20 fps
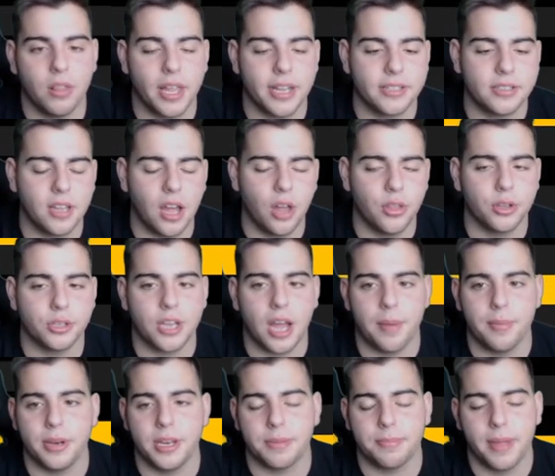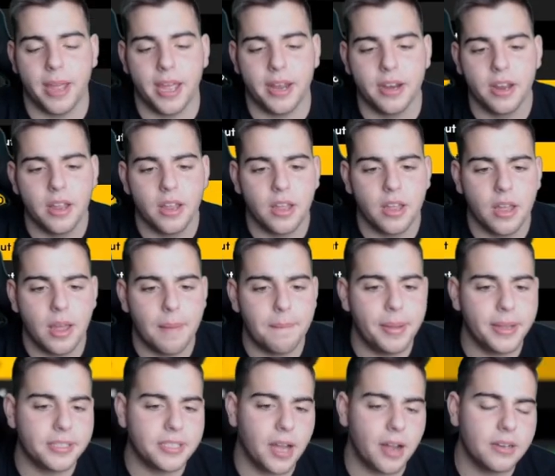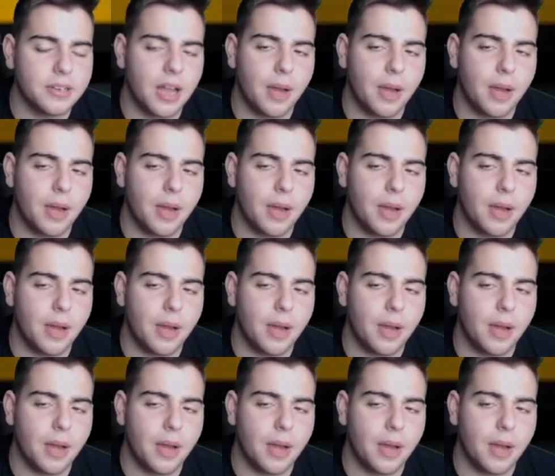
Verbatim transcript: like the other Dominique, man. Pink Diamond